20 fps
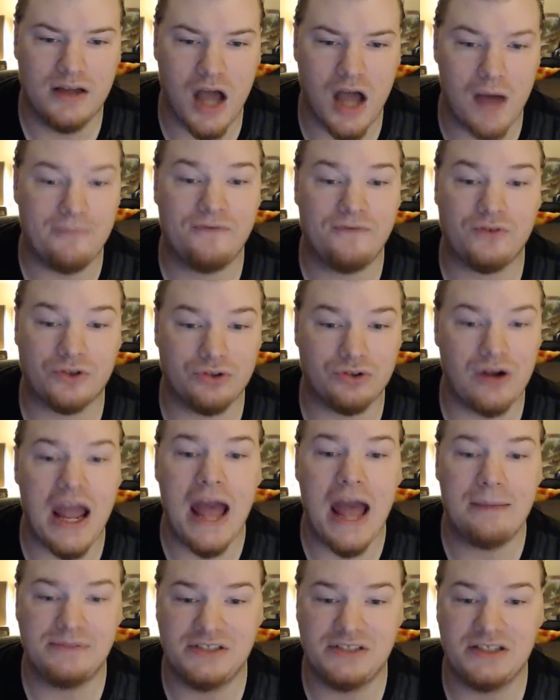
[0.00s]
for
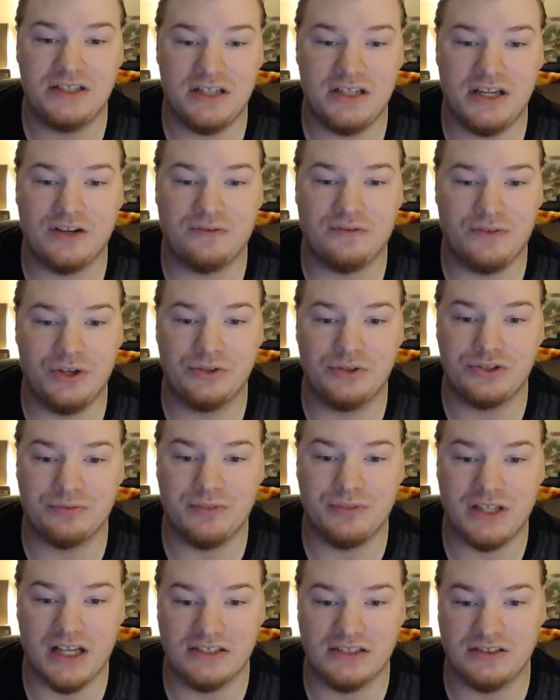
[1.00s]
grabs in the near future
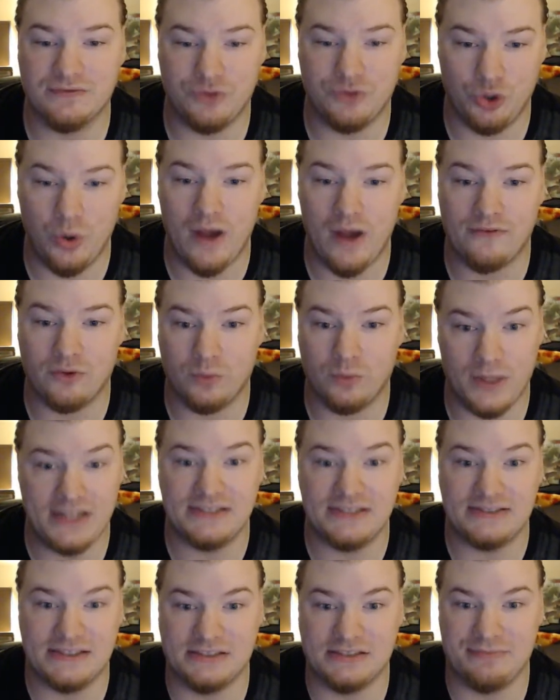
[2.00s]
because of whoever
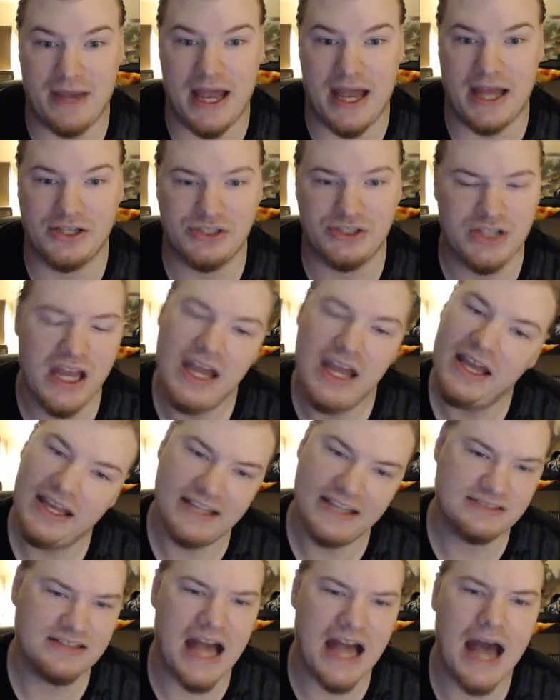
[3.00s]
wins this match,
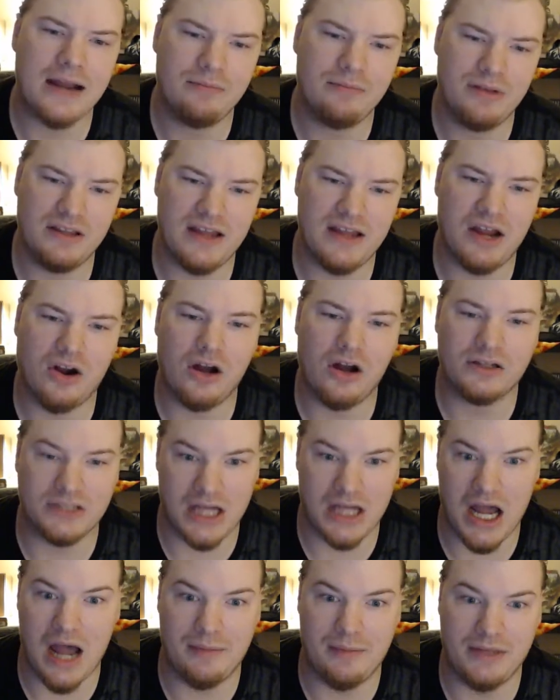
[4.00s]
he's got to be there on
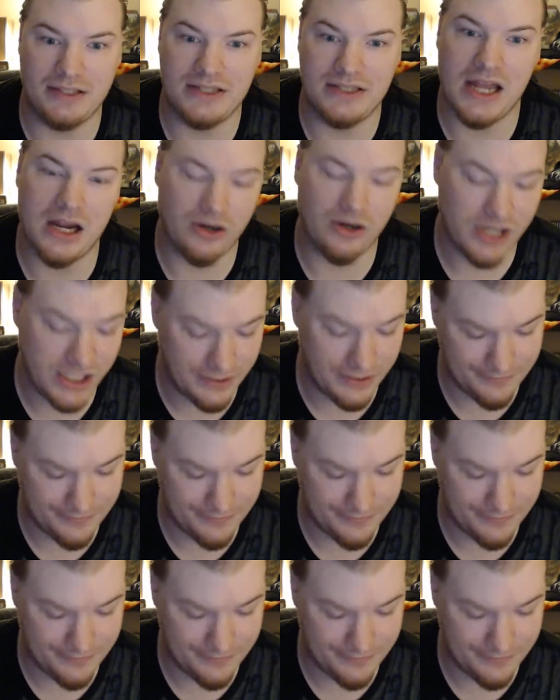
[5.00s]
commentary.